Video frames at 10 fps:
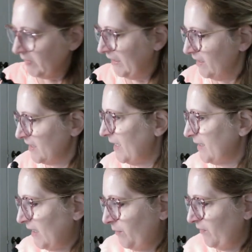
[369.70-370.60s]
It is that
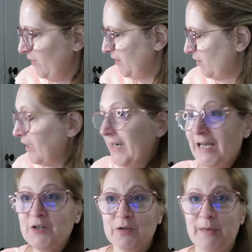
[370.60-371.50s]
time of year. And
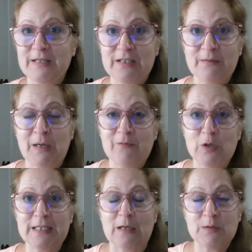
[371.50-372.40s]
actually, my my
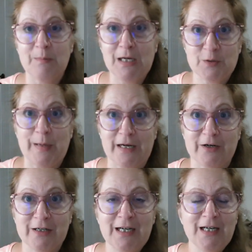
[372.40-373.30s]
voice sounds much better.